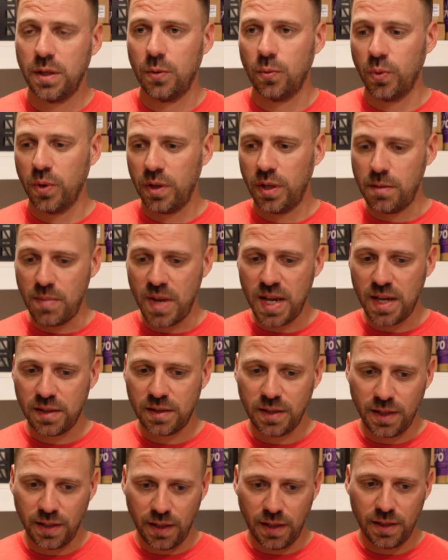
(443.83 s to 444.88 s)
It really
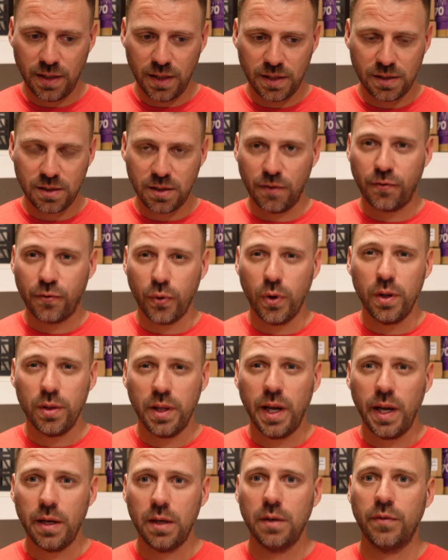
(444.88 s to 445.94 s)
makes, it, it it's the
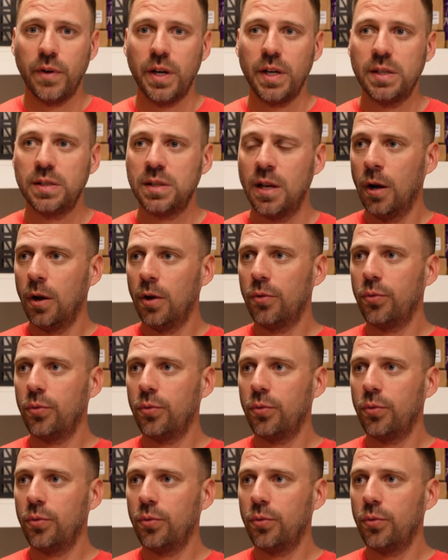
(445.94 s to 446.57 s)
frontline device